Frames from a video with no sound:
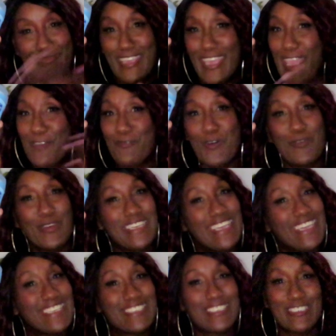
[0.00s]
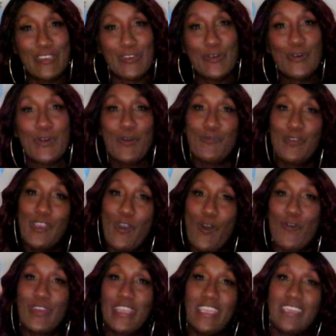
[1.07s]
did what we need to do. We
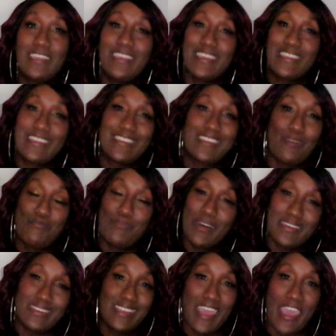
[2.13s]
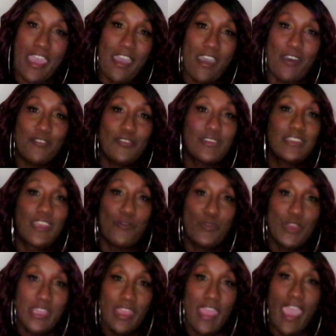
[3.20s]
go in. This is a must-have that
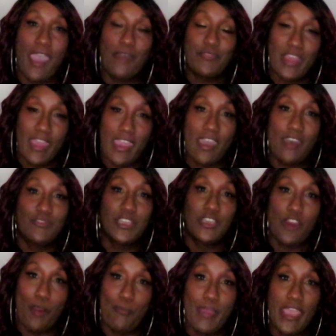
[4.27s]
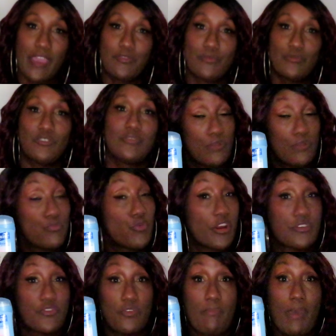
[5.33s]
we have to have in our bathroom. It
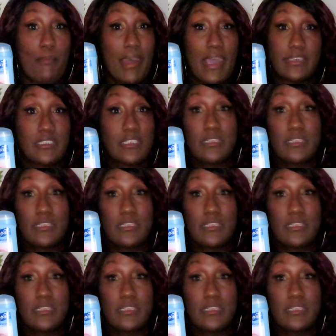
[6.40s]
works for my body,